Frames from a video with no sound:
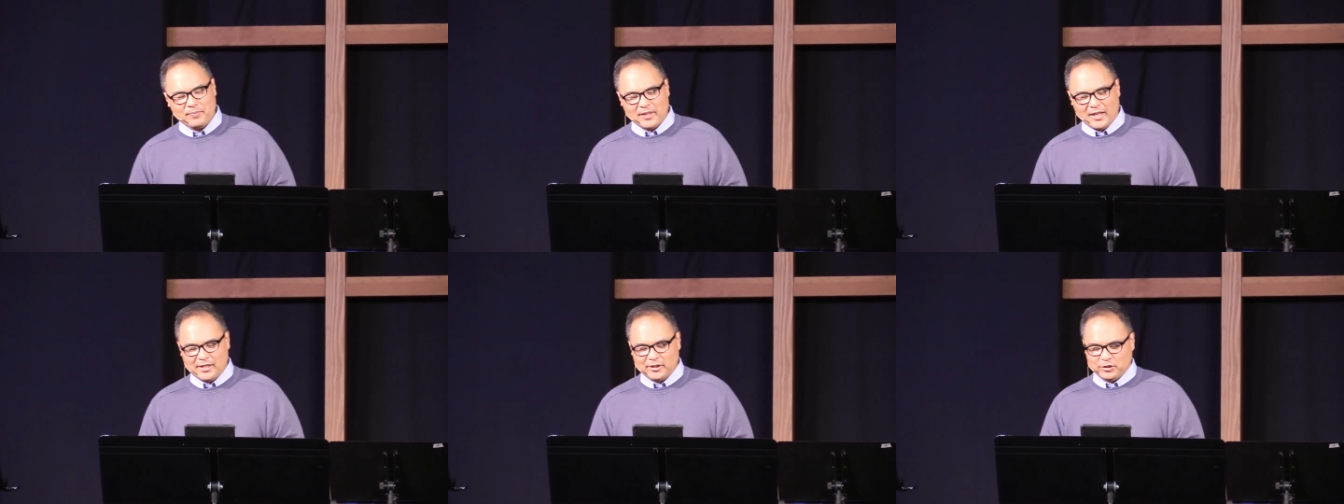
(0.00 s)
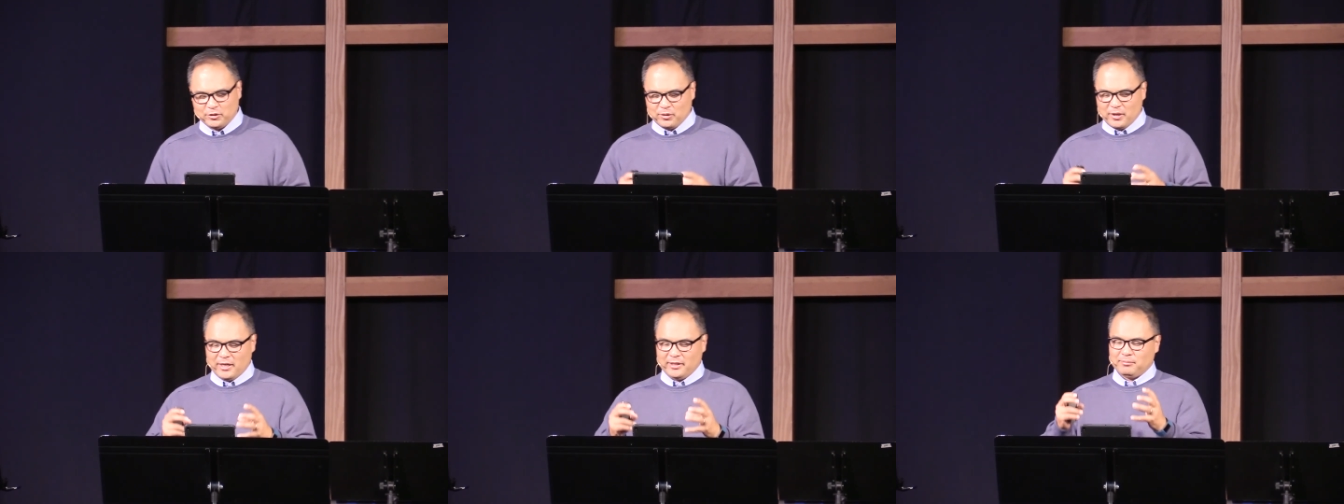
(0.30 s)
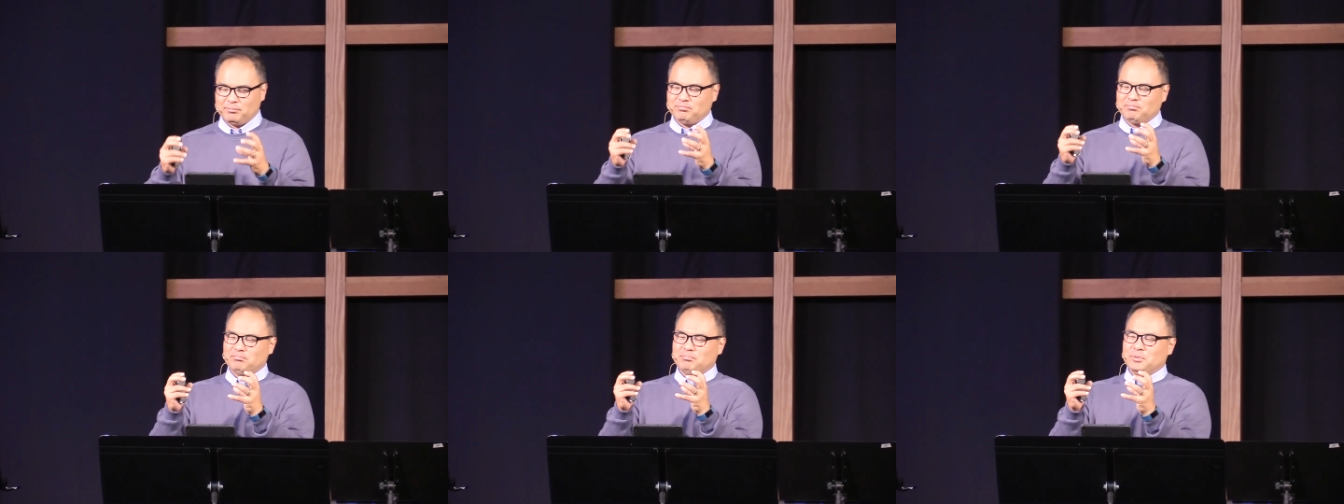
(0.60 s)
And so I
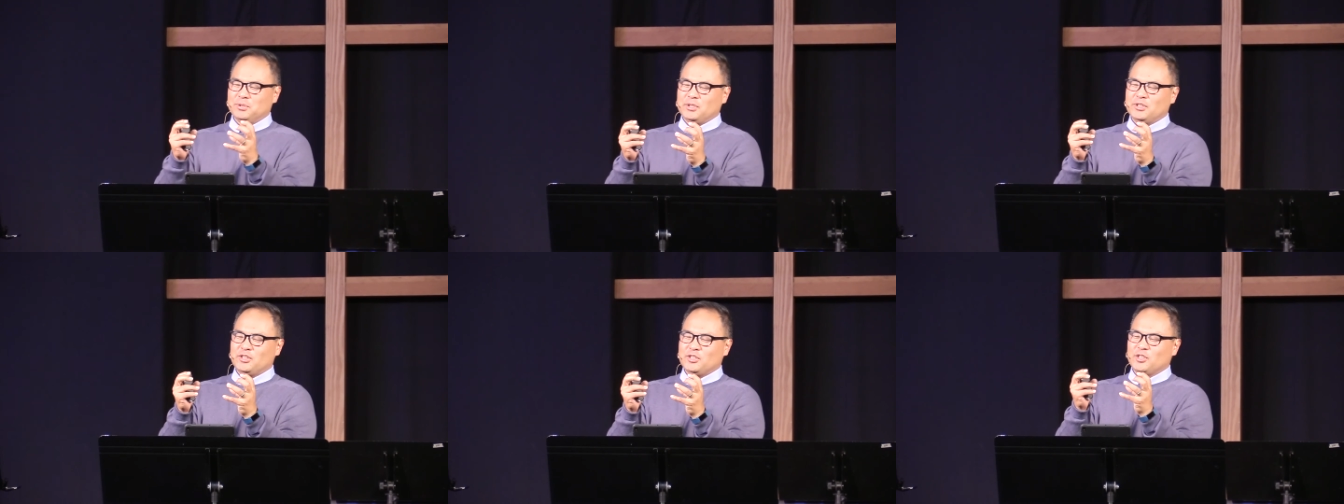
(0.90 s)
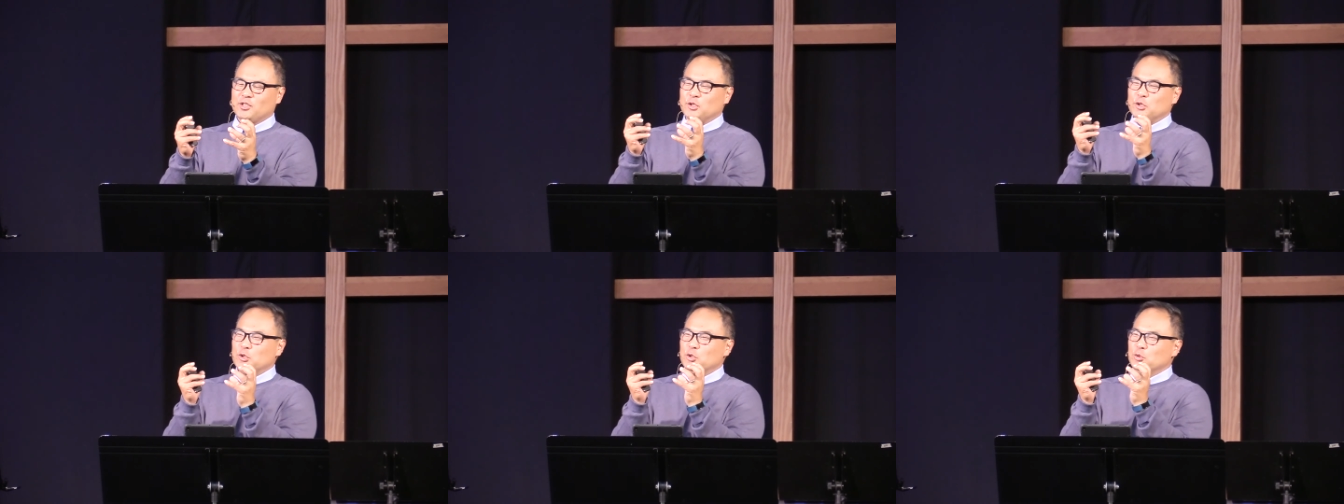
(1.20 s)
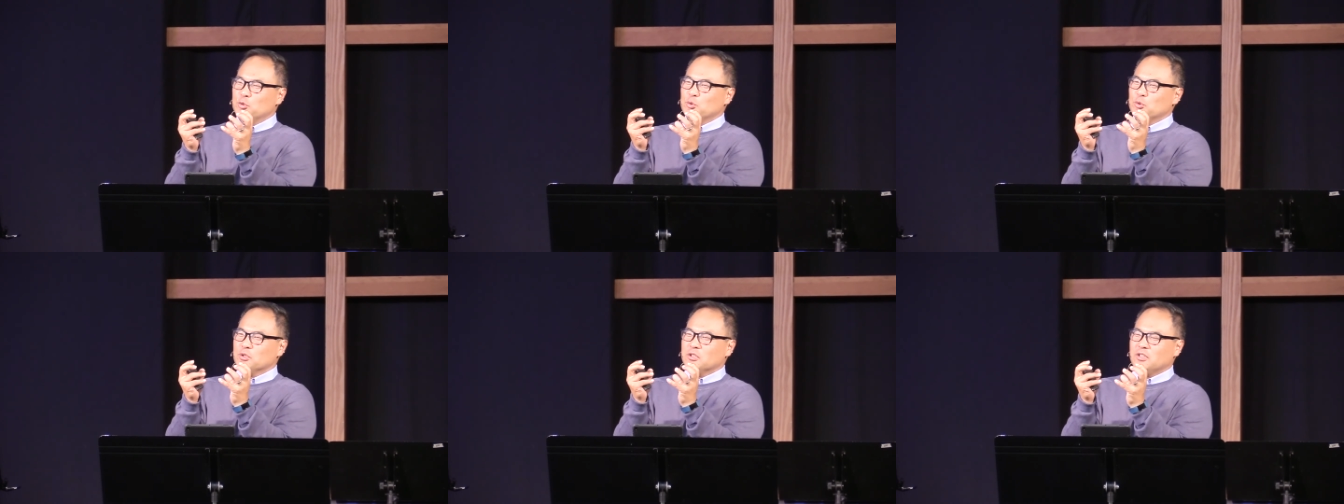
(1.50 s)
put the
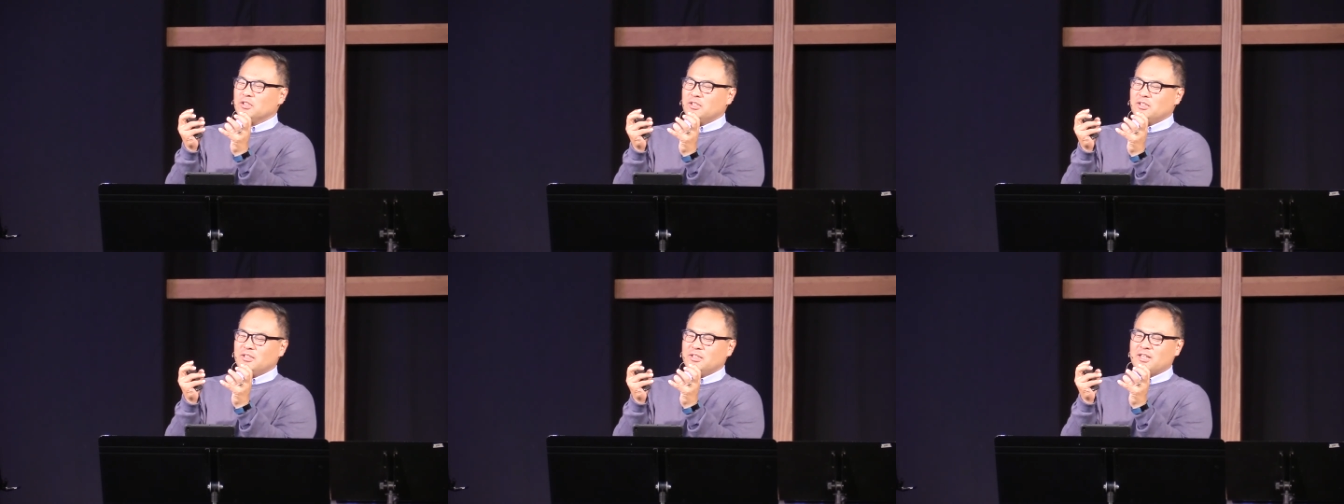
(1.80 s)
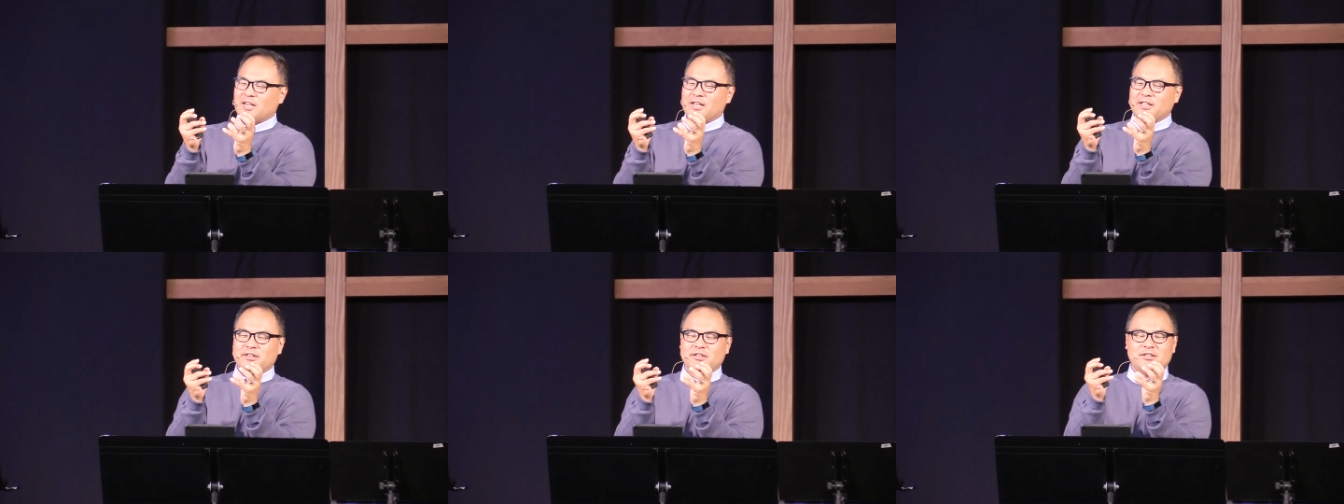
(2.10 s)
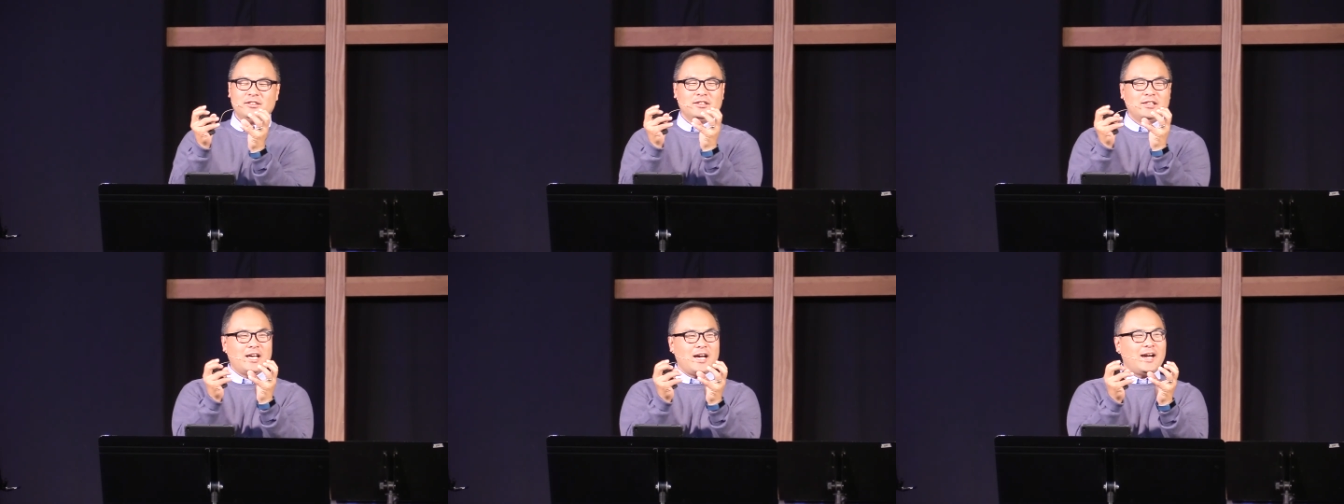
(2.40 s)
lure on
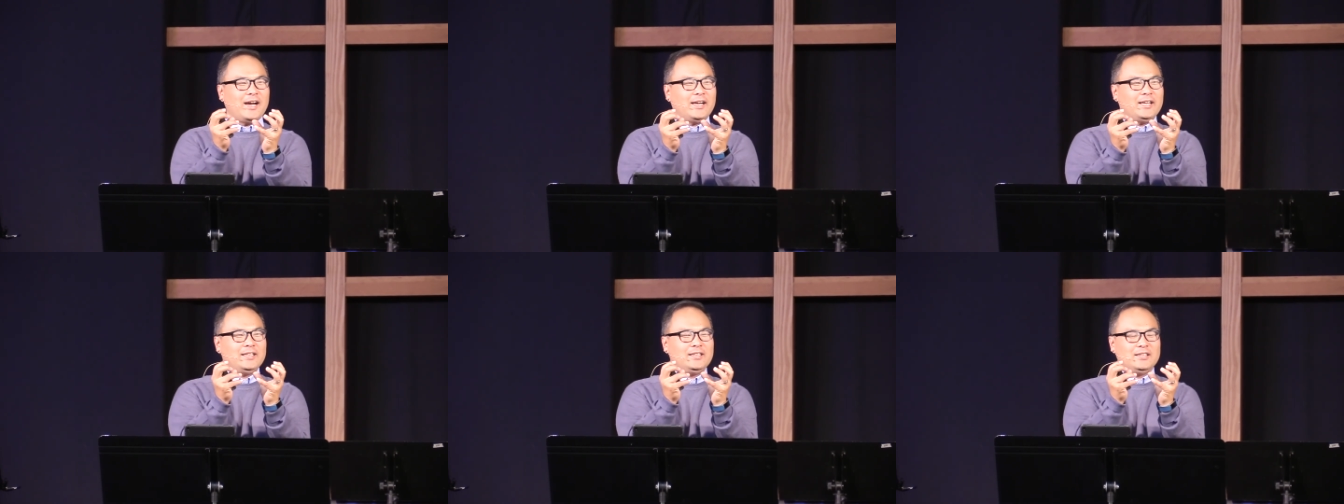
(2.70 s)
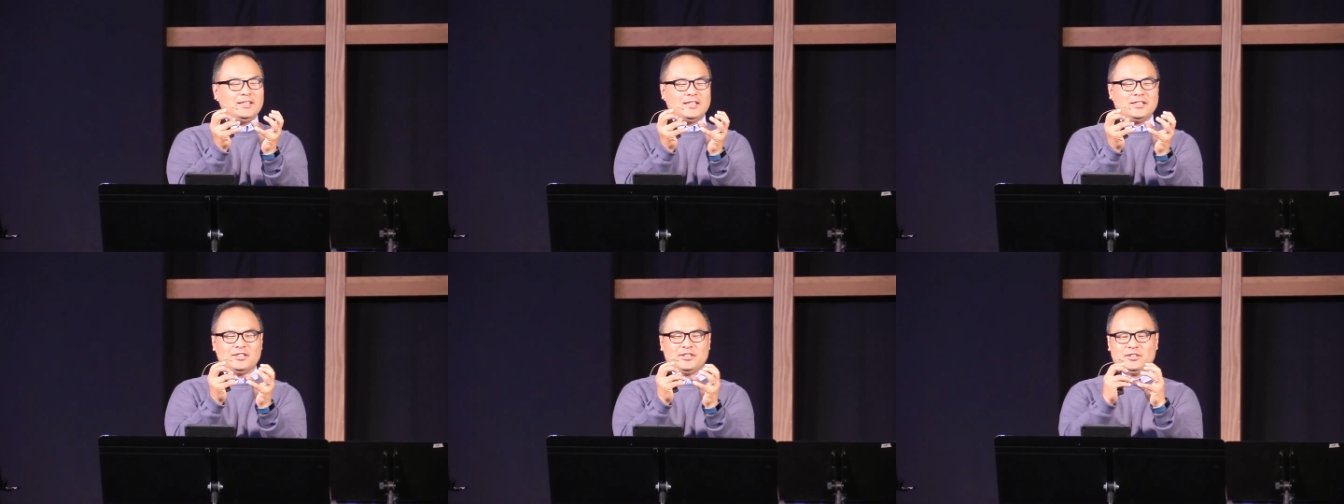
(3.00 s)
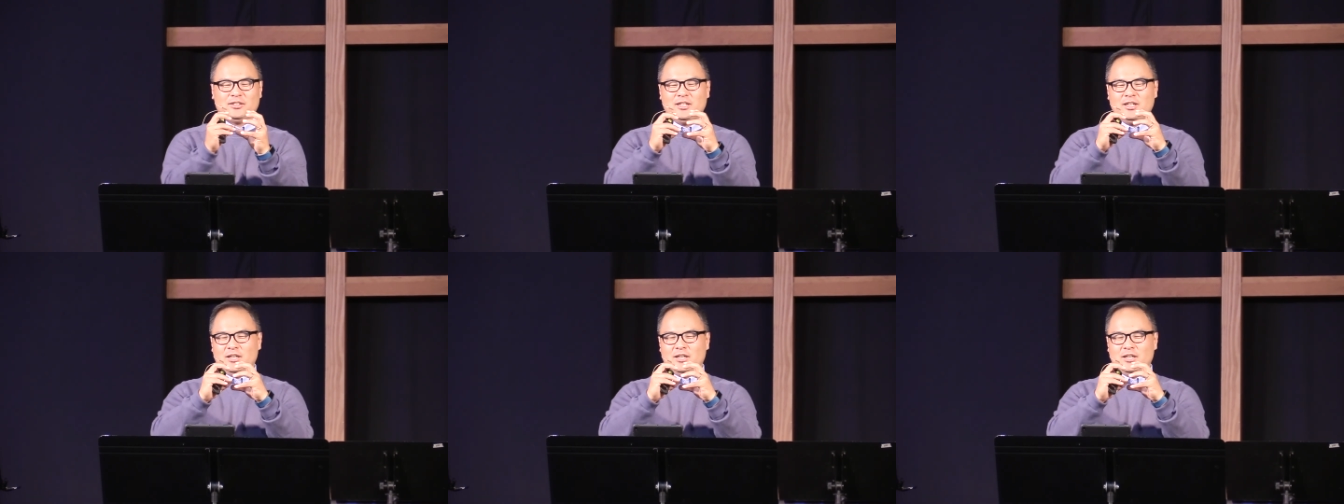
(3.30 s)
the line, and